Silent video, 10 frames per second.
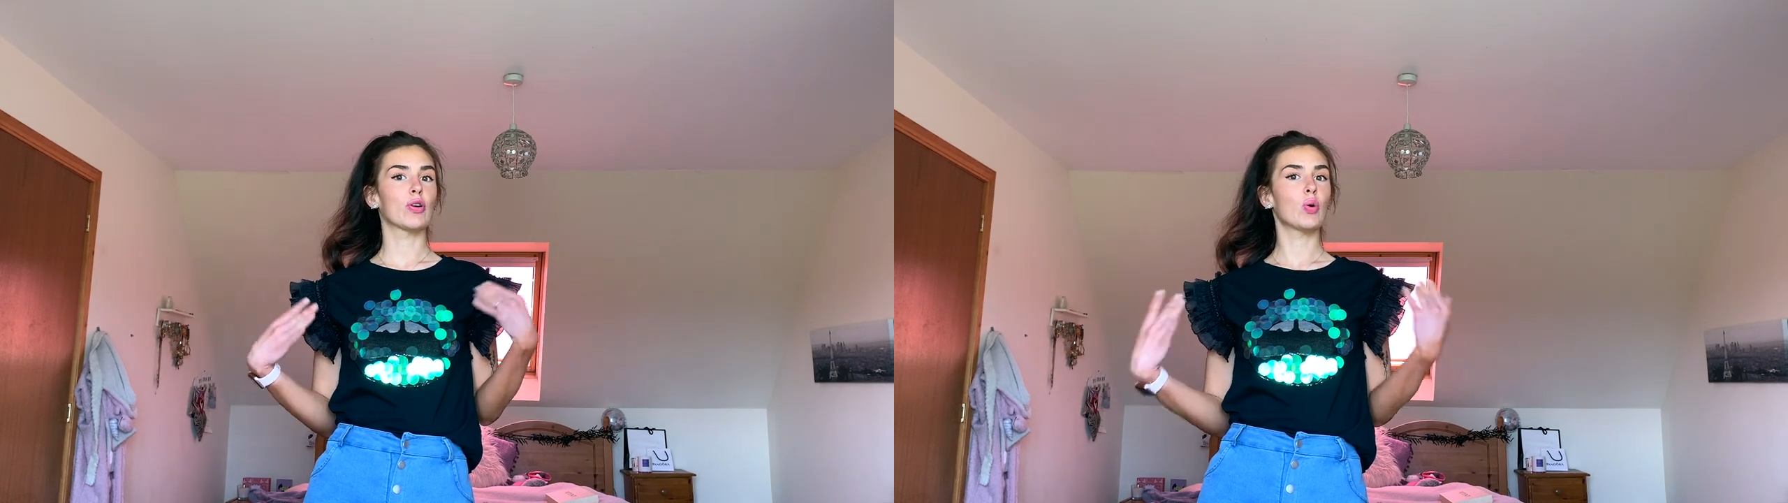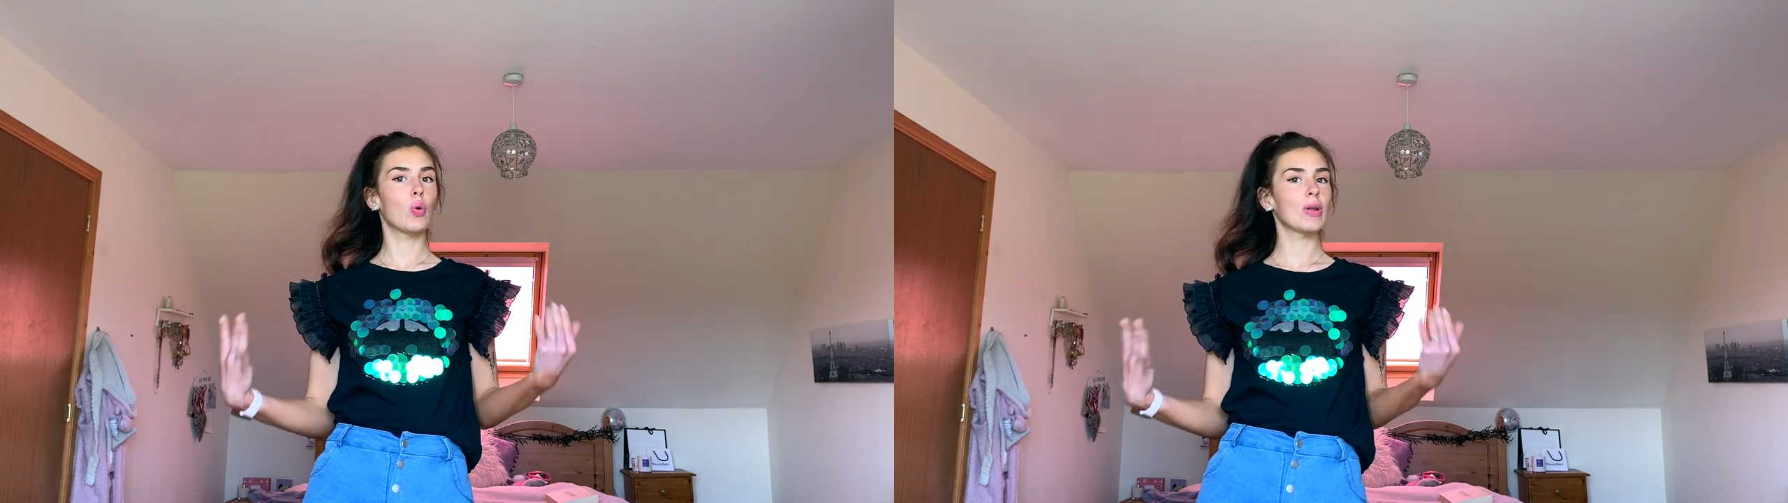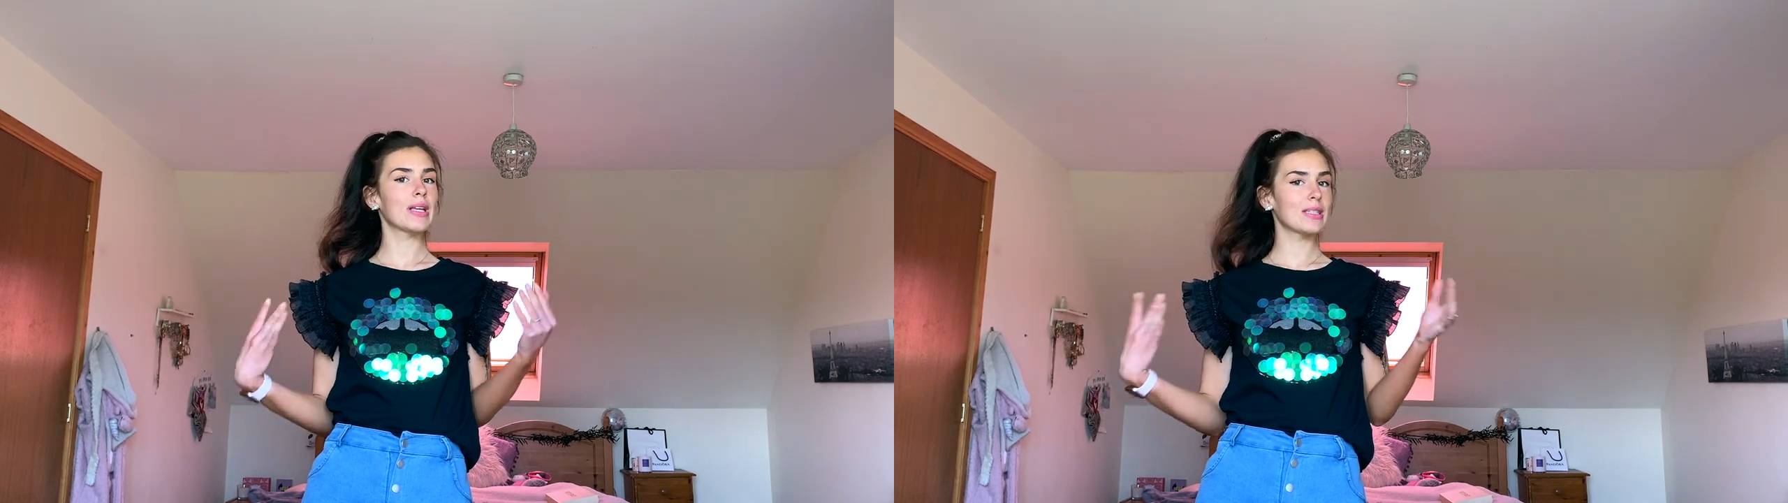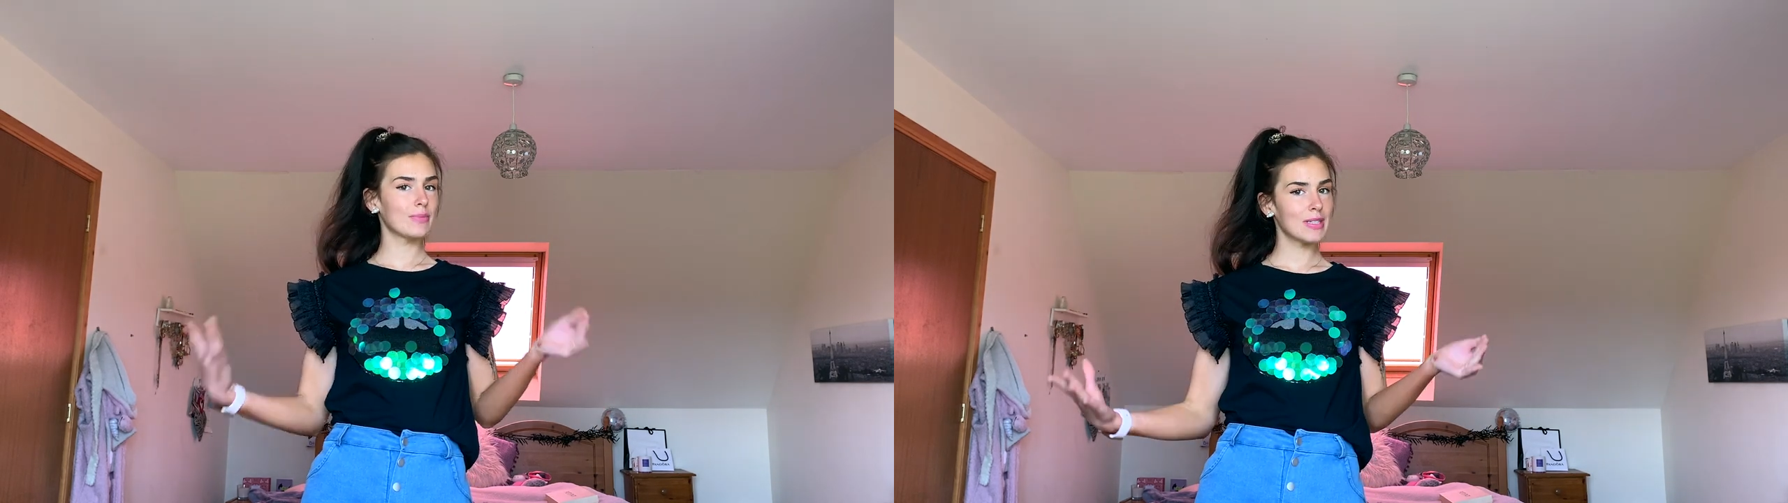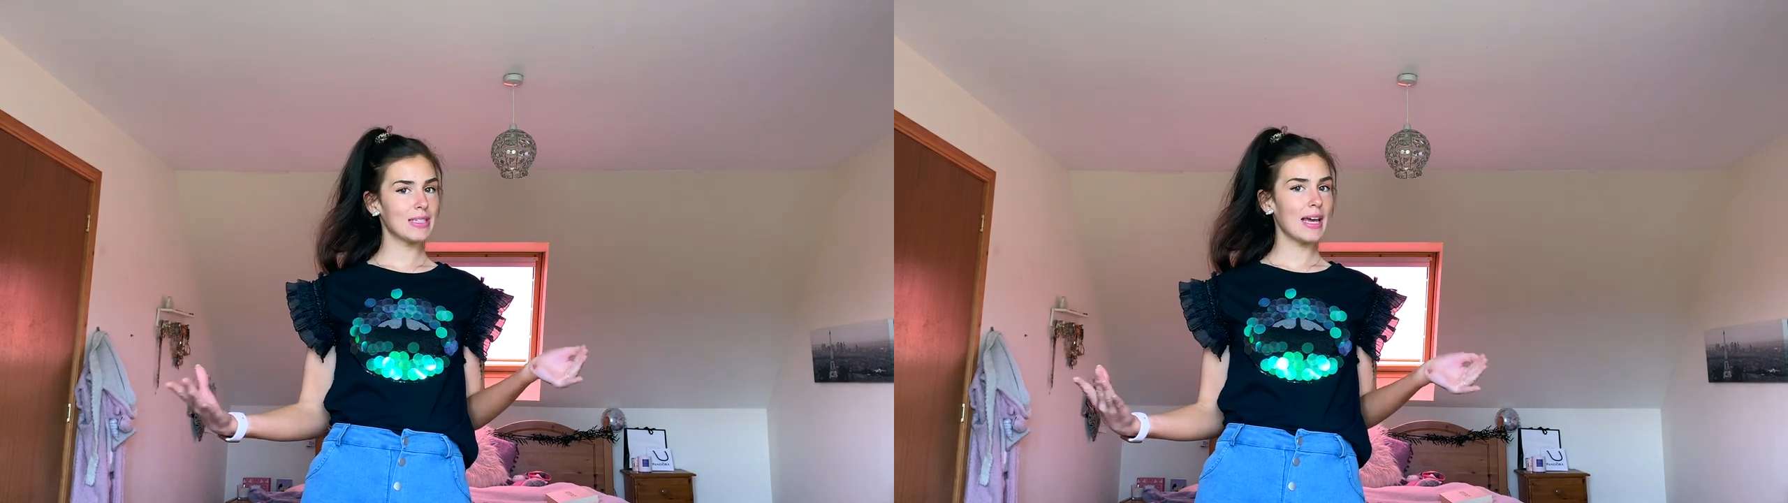cooler
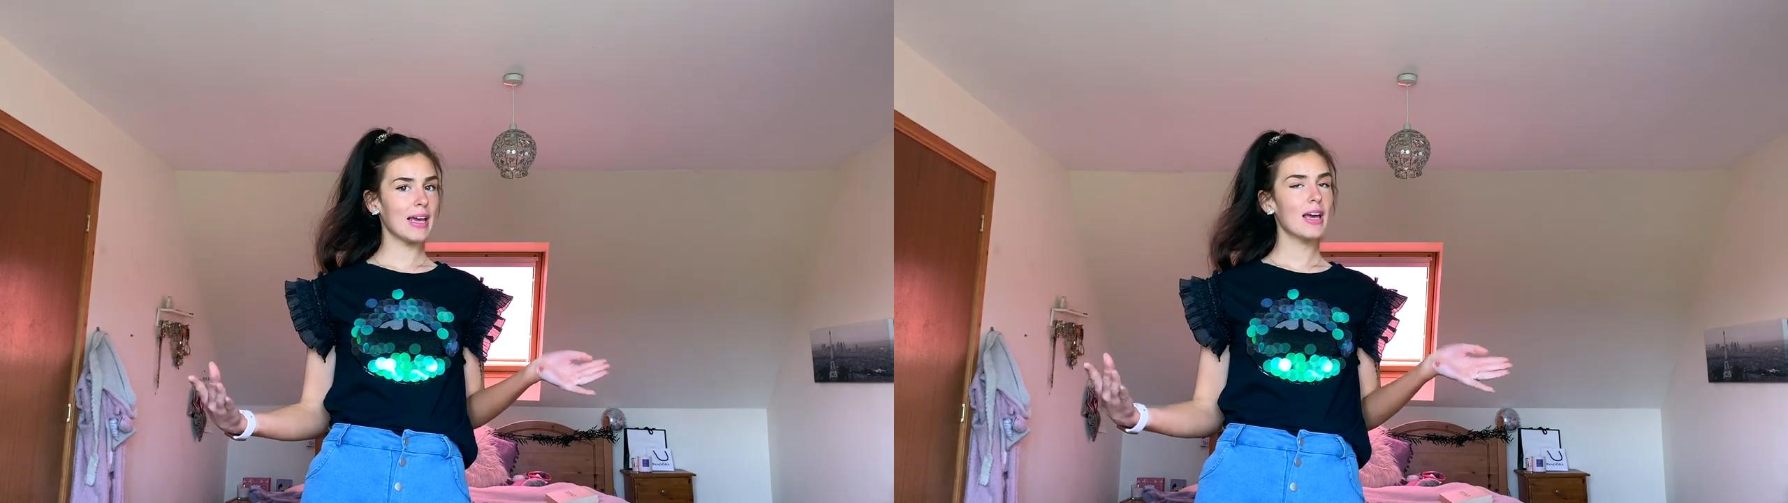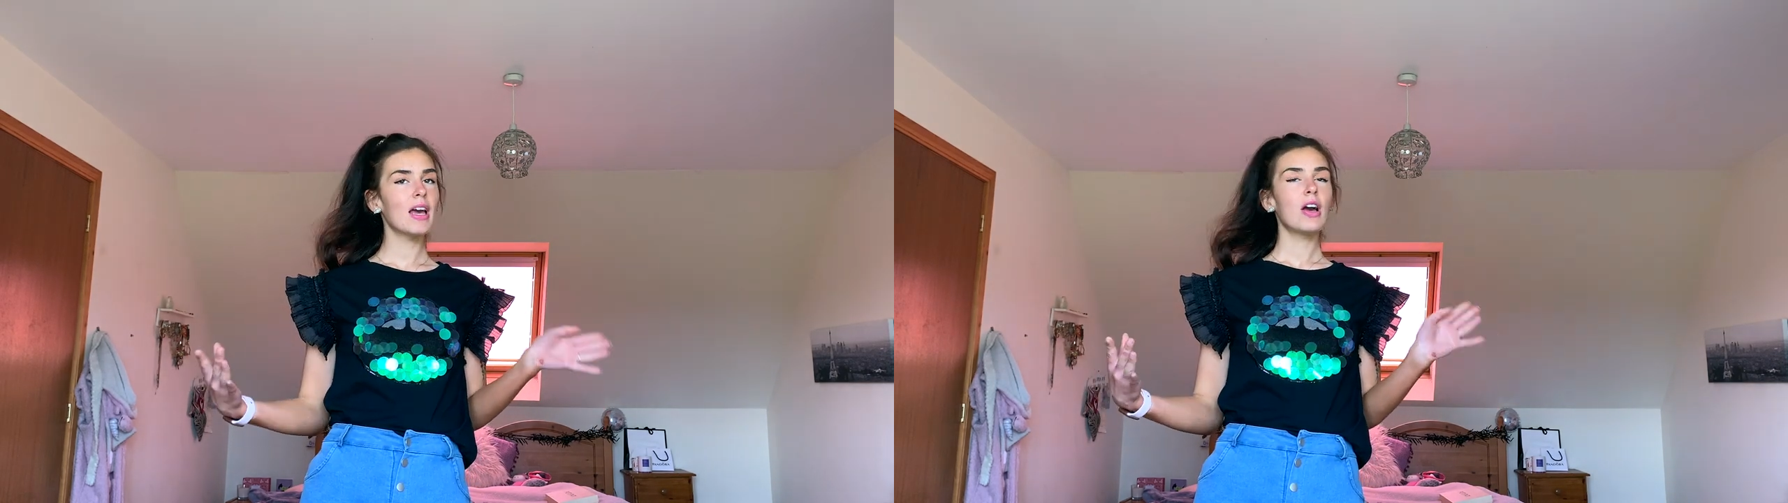summer day,